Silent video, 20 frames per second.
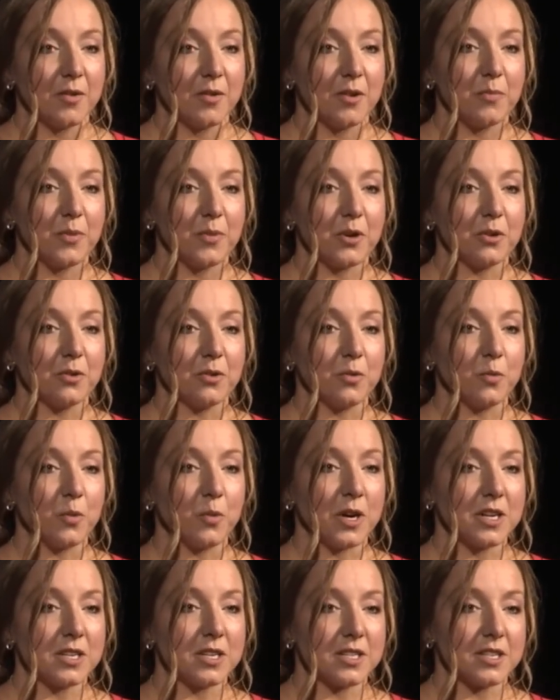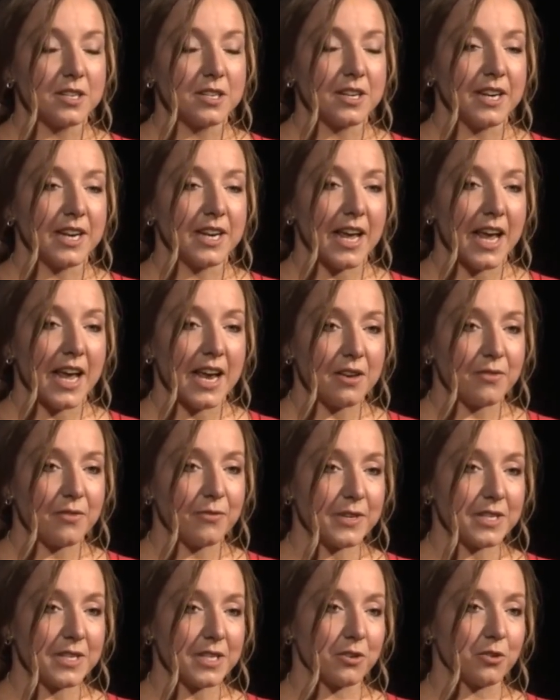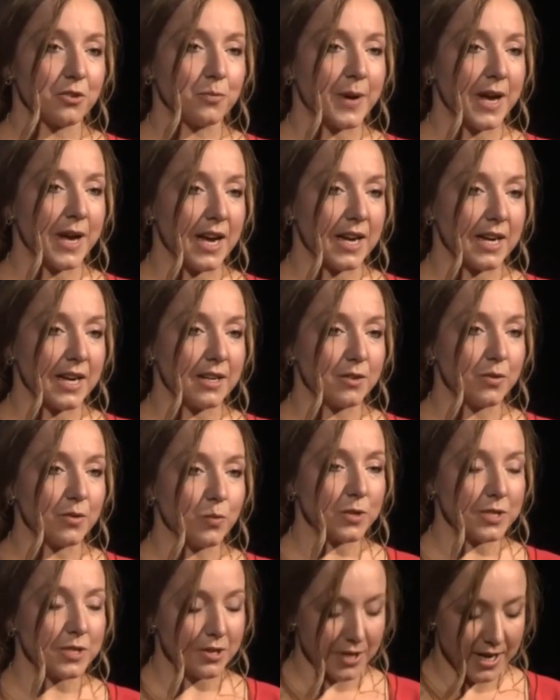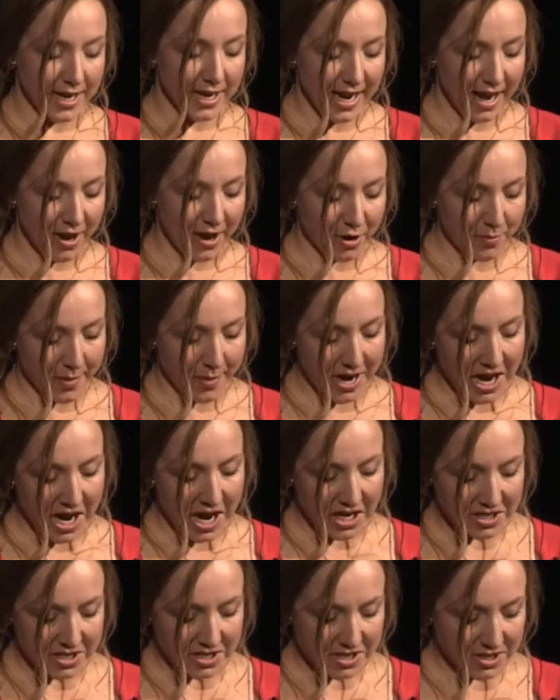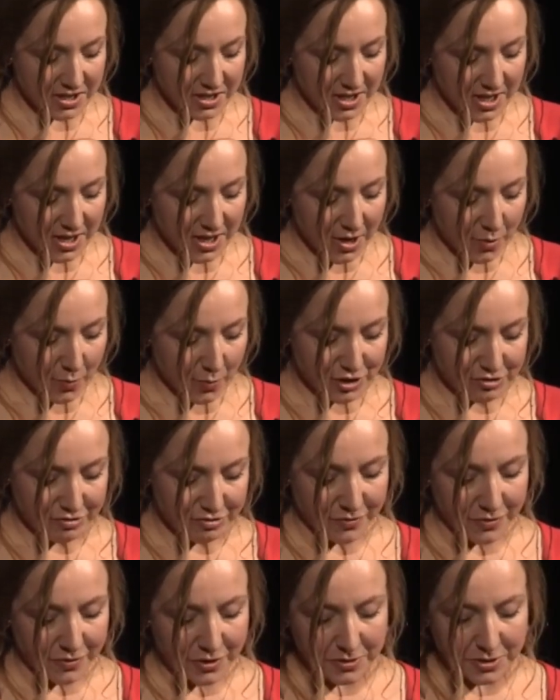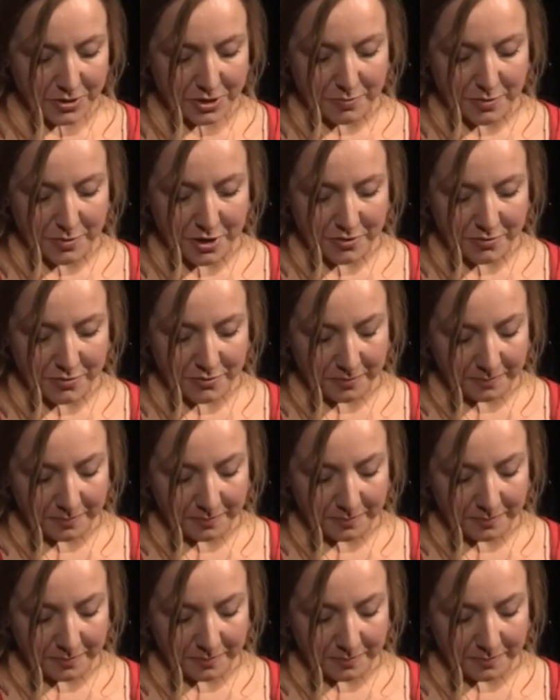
But worse than any physical pain was looking down at my legs, which refused to move.